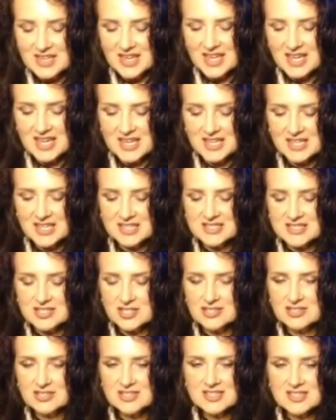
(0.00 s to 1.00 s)
And
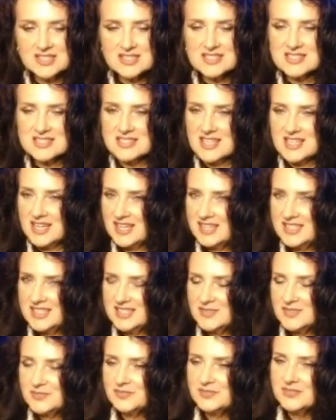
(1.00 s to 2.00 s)
earlier today,
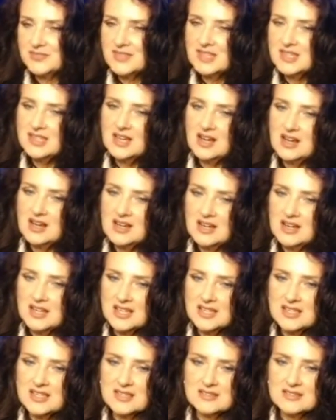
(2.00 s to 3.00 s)

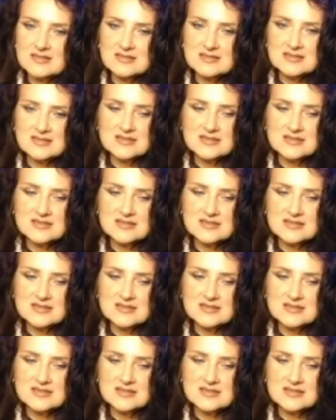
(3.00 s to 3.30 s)
I